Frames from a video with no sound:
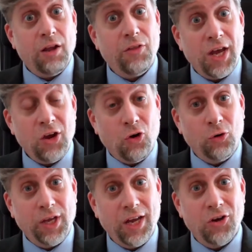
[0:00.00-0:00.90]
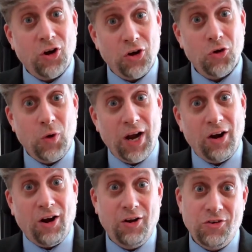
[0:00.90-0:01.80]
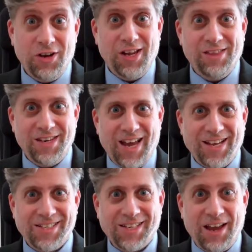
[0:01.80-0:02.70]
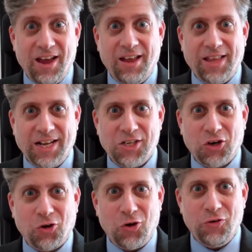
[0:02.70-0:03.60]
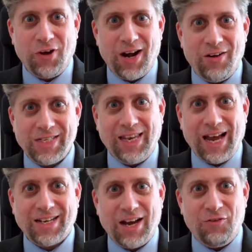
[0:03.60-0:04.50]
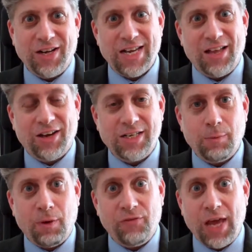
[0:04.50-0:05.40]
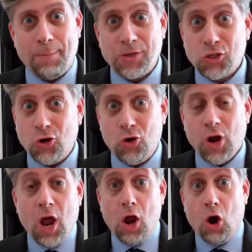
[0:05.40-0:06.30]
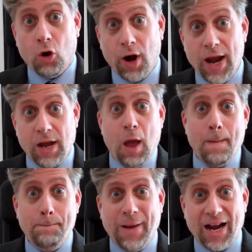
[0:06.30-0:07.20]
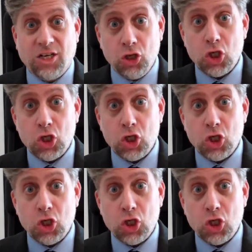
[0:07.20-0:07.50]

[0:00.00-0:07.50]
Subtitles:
that you're only in your underwear underneath the desk. That's the coronavirus lockdown vitality tip of the episode. All right, back to the